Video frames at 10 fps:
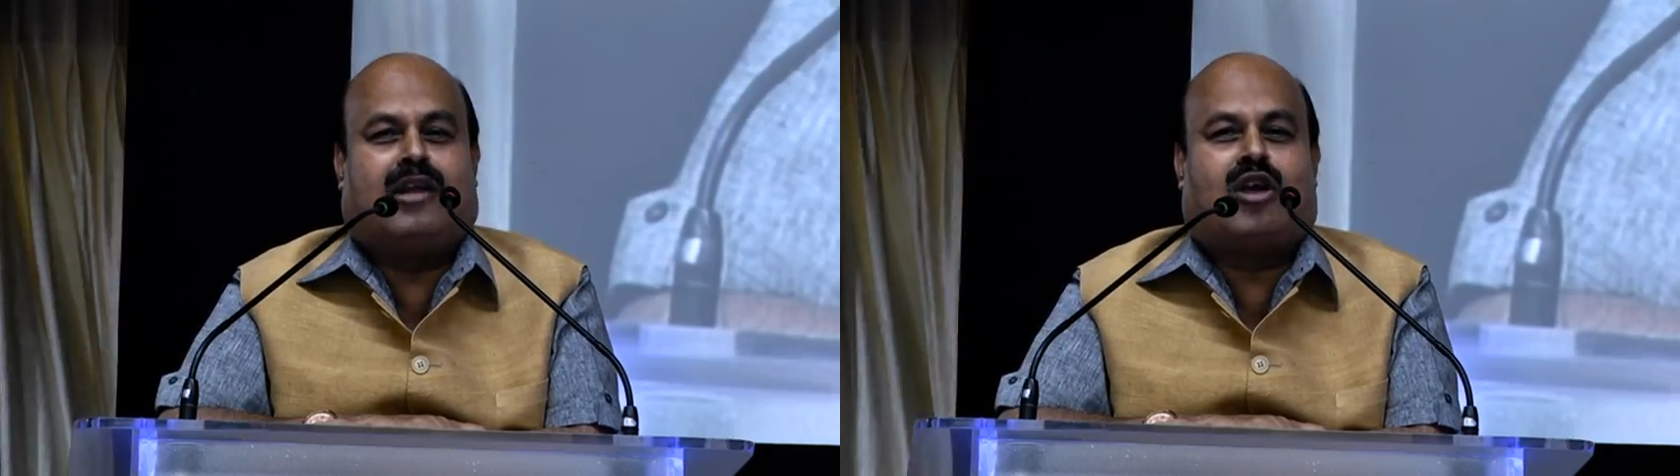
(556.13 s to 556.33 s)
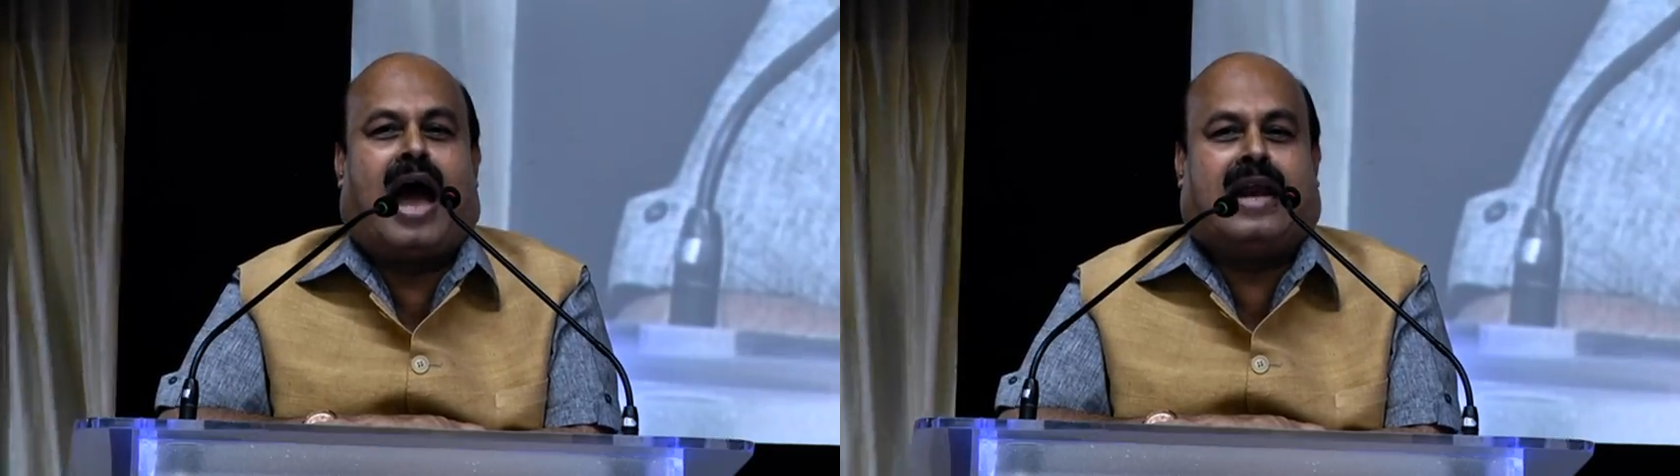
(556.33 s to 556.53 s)

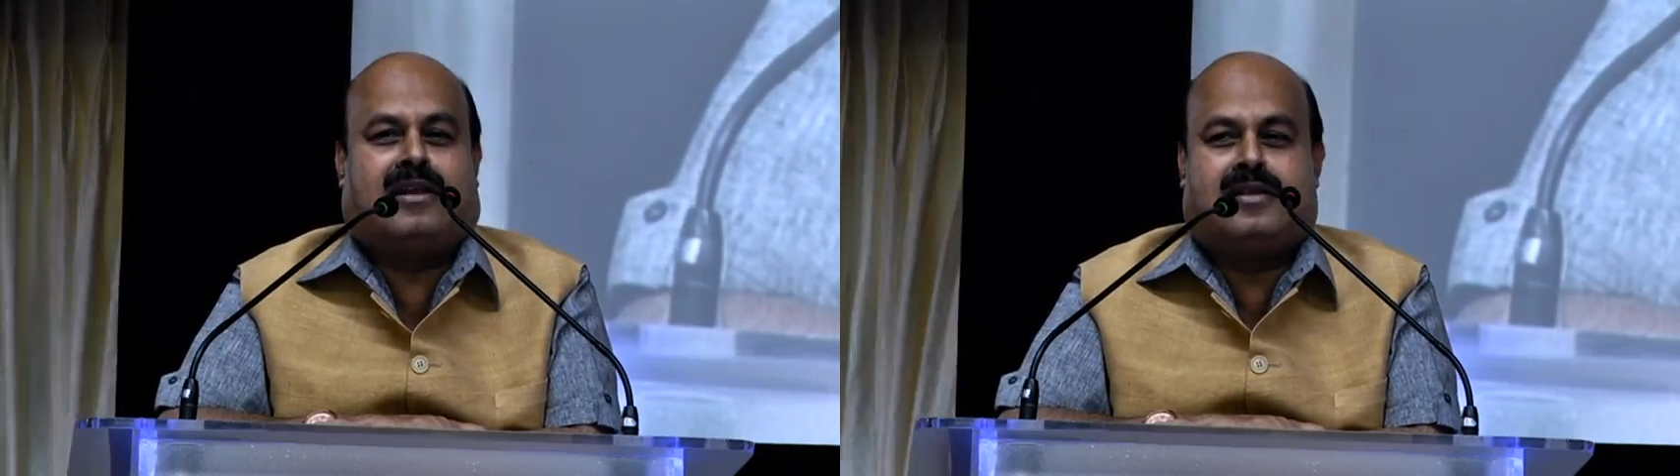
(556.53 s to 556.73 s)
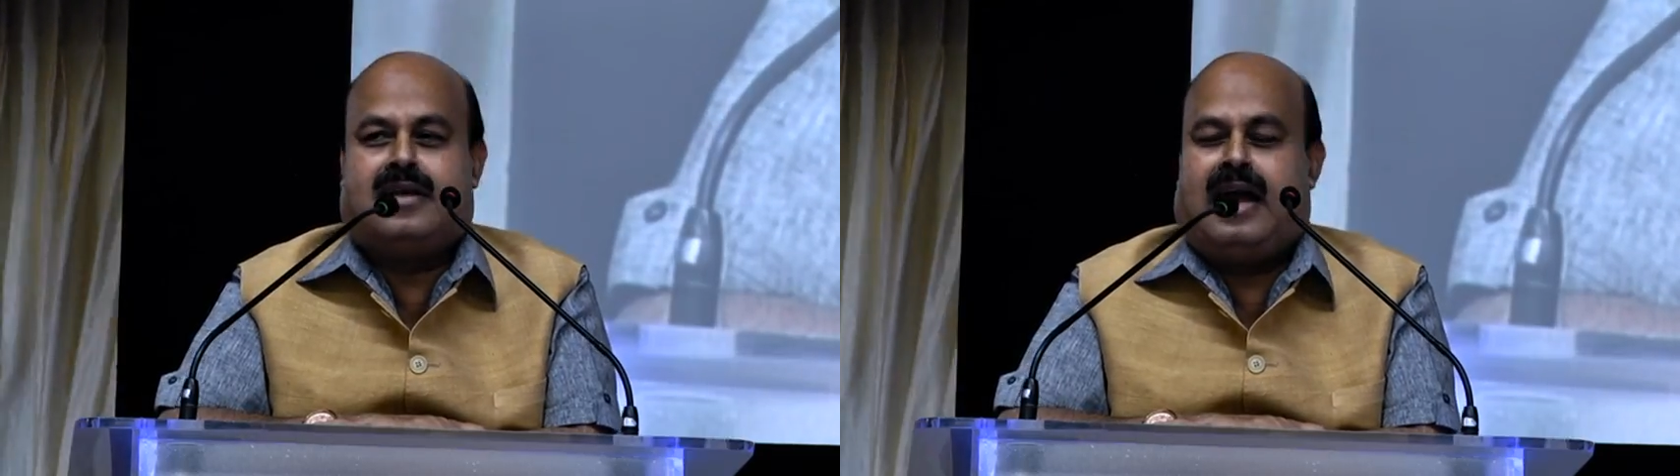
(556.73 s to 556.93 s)

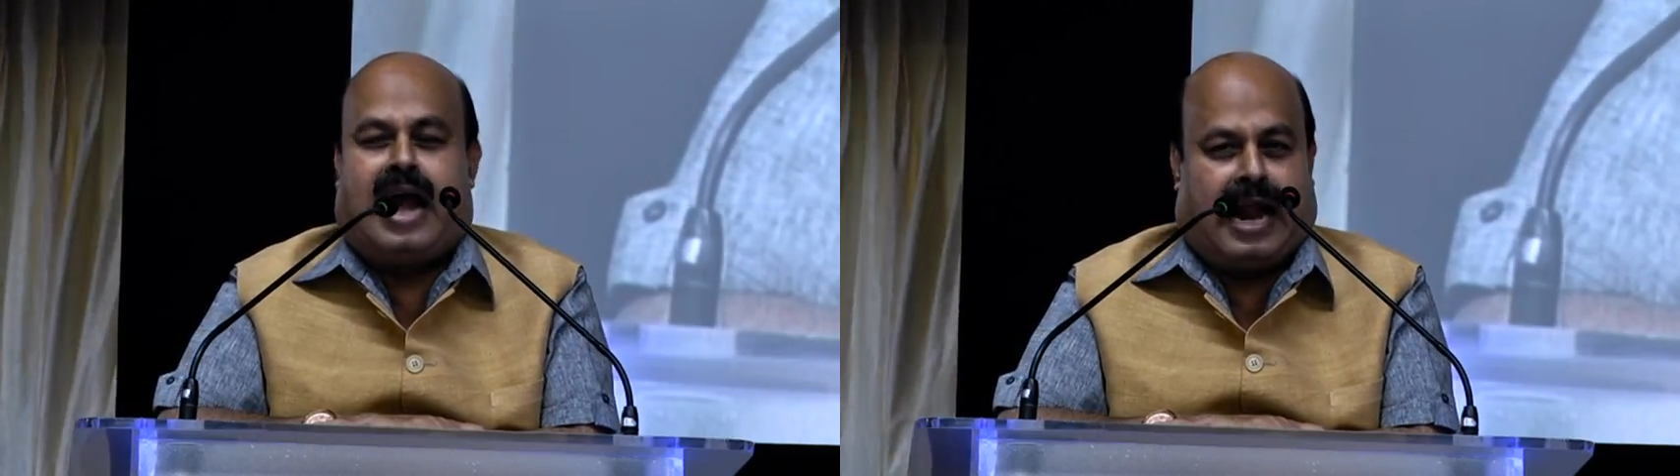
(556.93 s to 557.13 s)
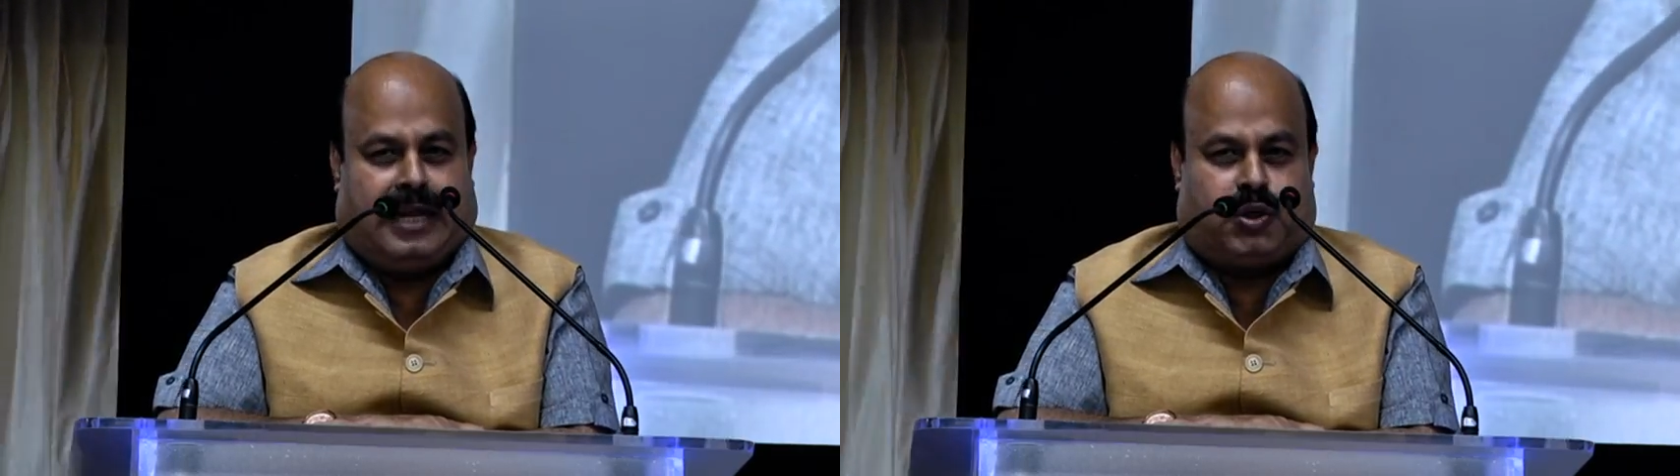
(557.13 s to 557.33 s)
chance
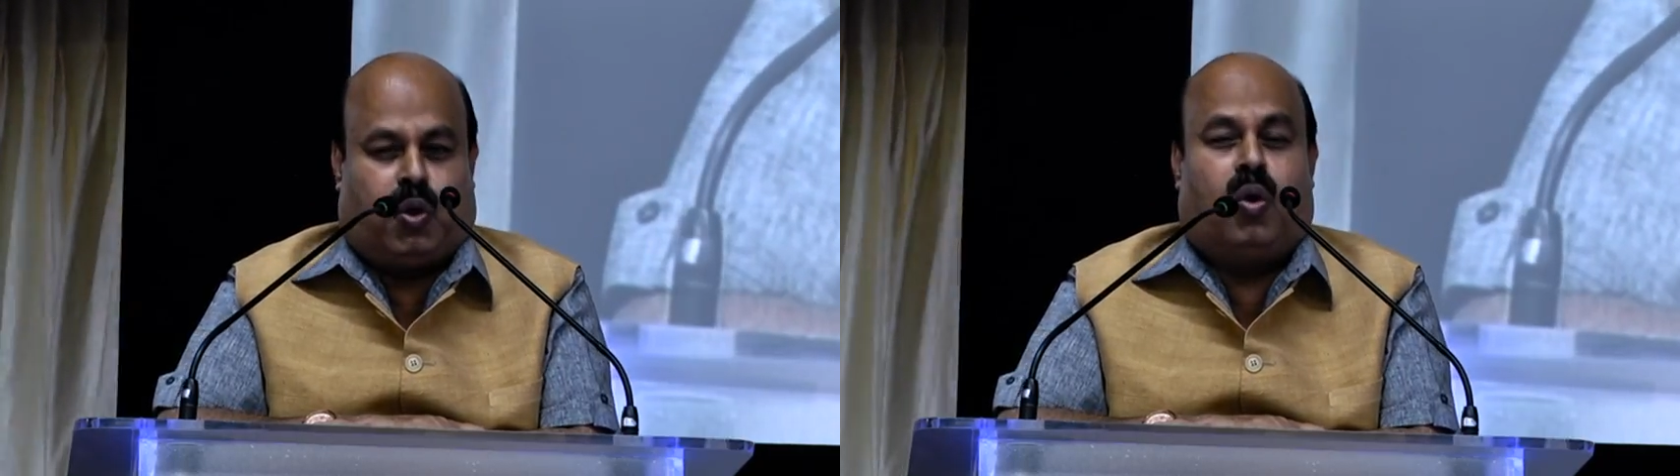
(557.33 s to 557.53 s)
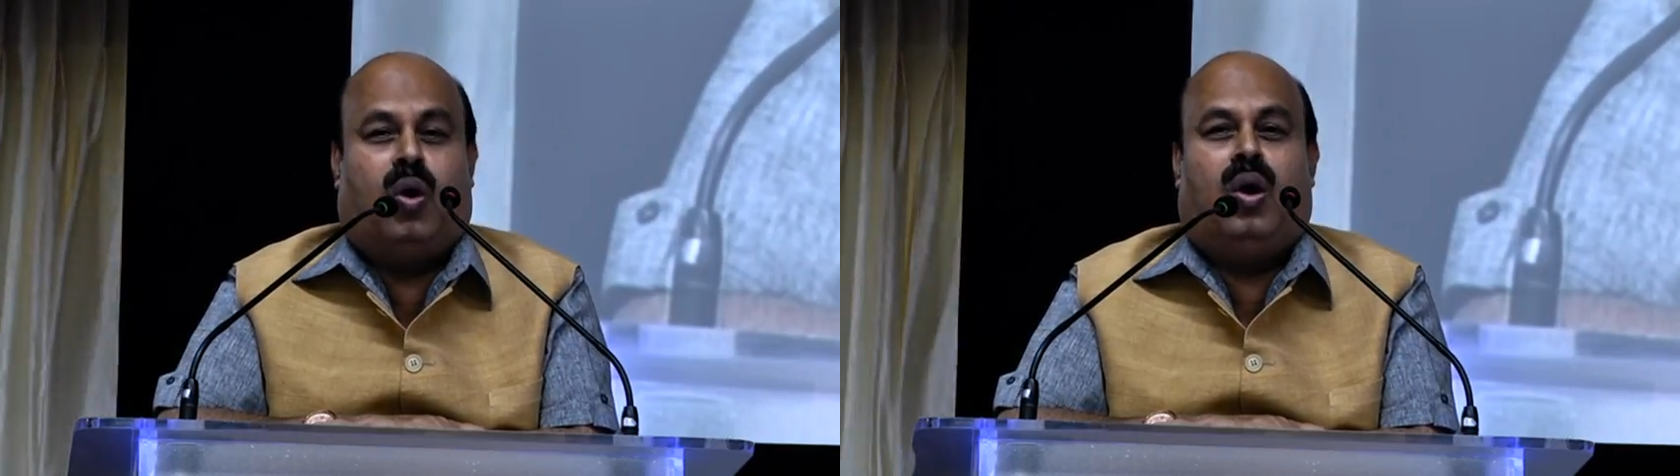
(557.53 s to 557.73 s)
at least
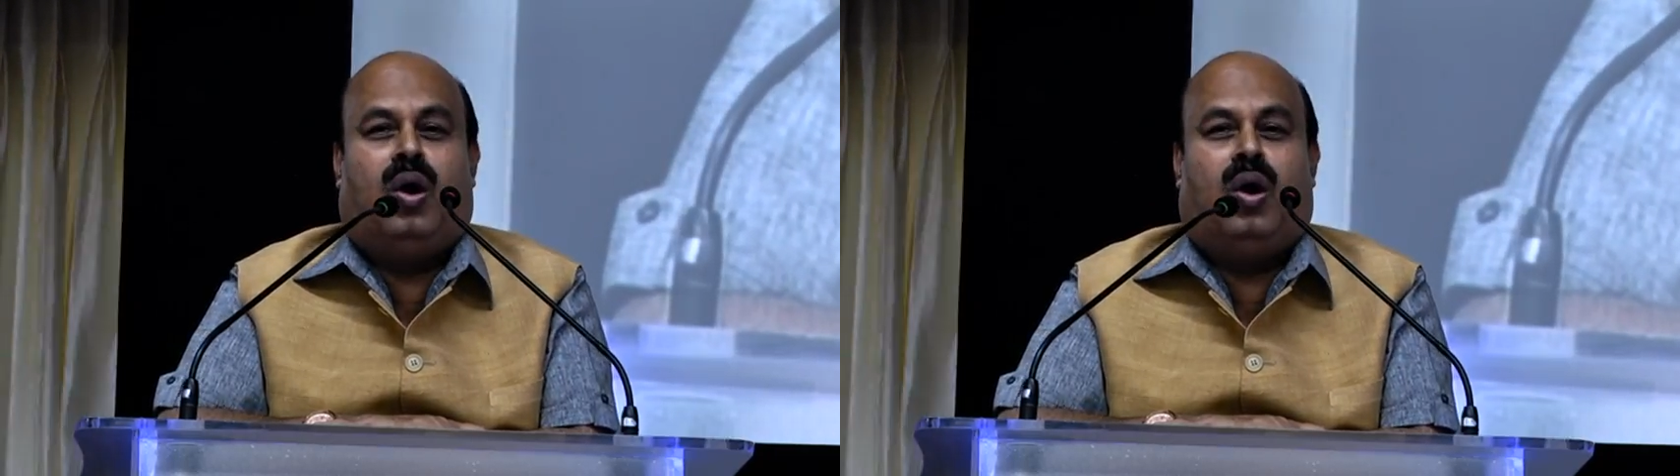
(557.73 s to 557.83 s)
to